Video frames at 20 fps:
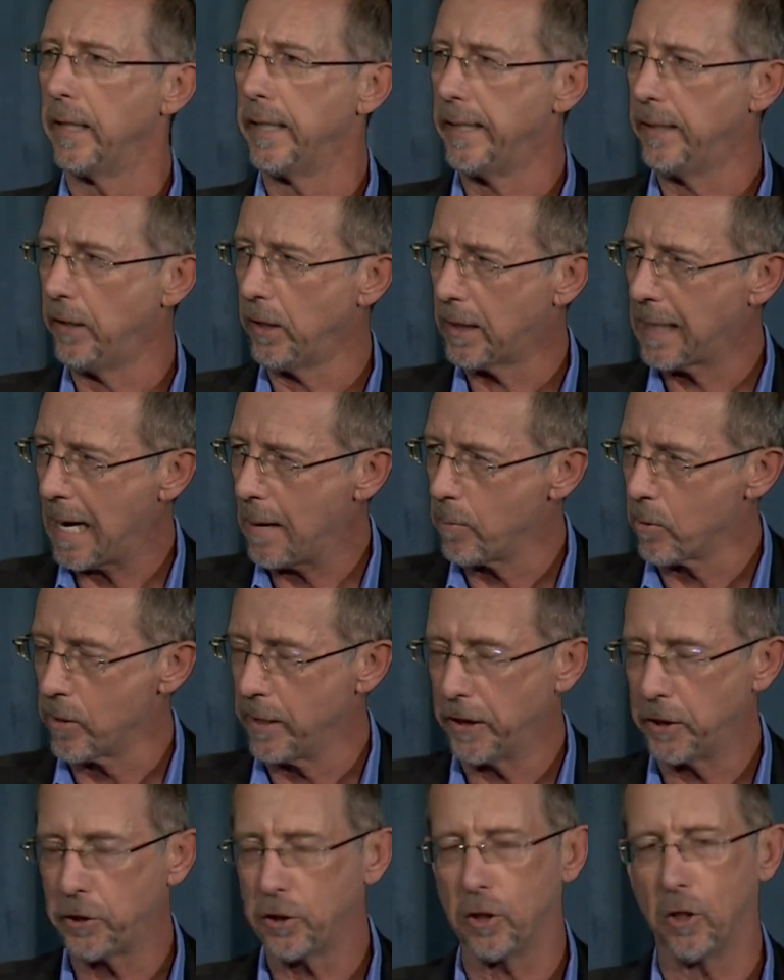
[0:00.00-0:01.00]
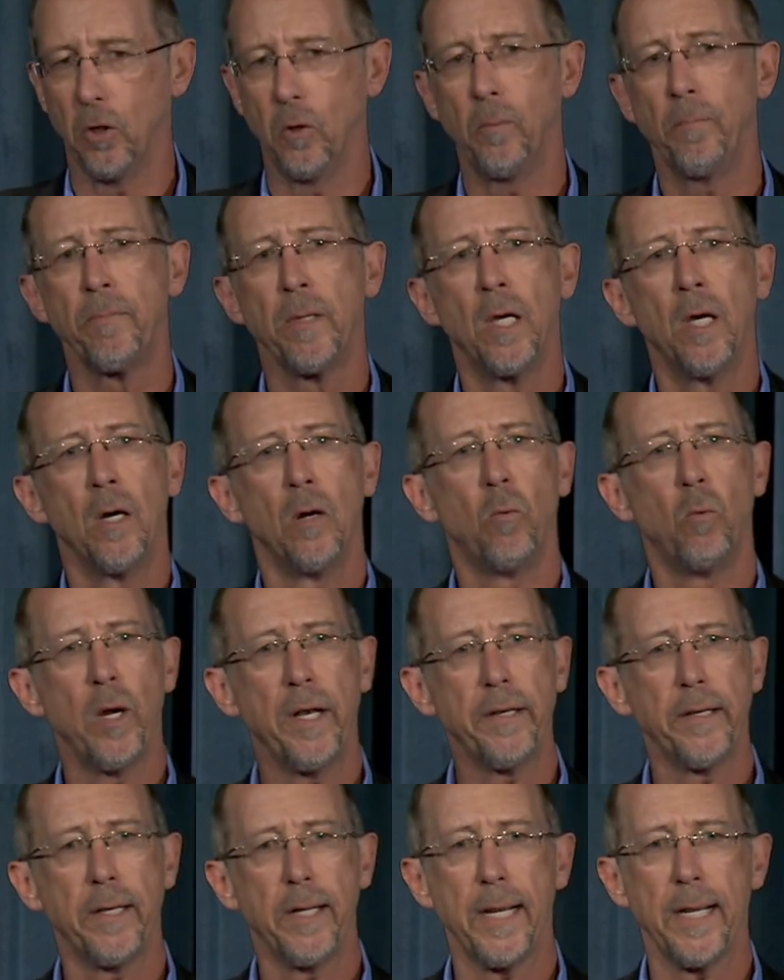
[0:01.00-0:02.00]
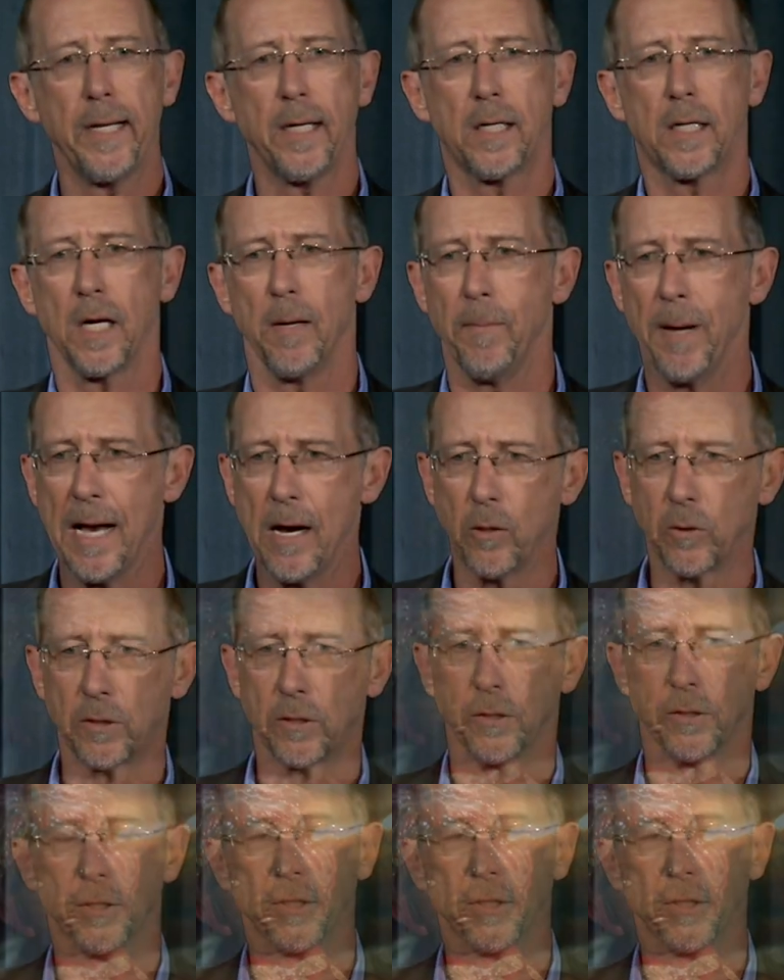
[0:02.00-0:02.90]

in a cabaret show, when they come out on